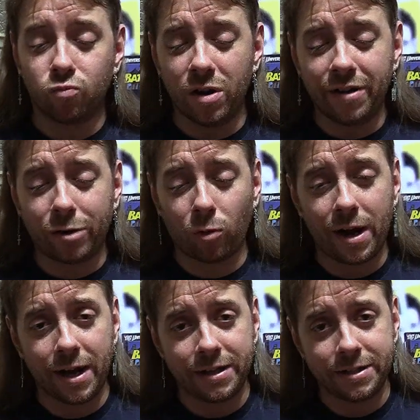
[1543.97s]
Really
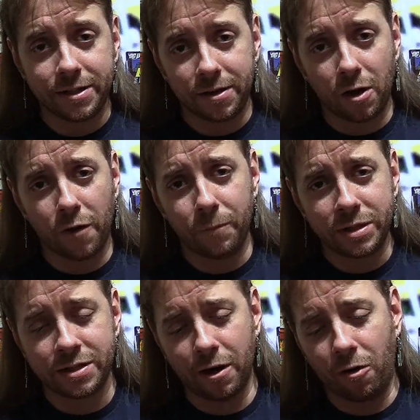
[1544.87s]
great idea of
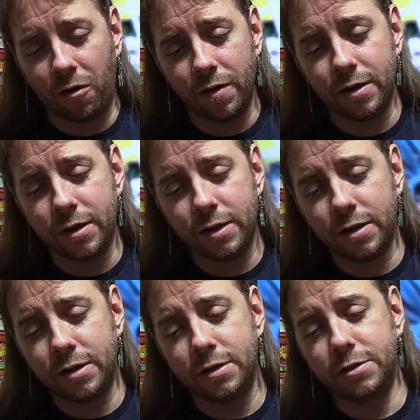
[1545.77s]
Mattel
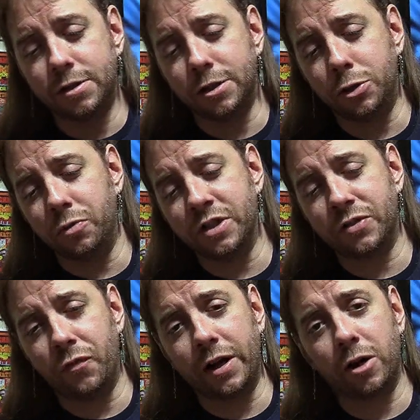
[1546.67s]
to do
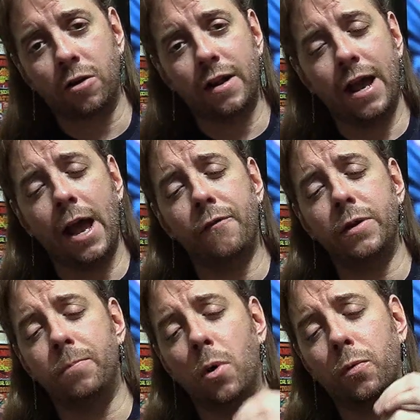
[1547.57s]
this figure. Having
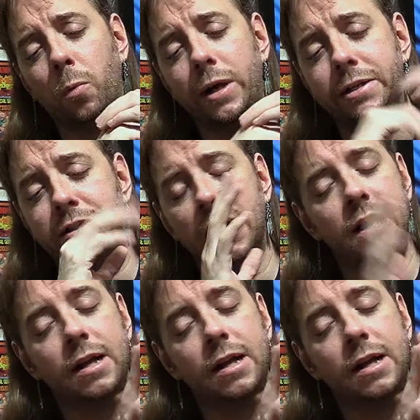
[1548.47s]
it both ways.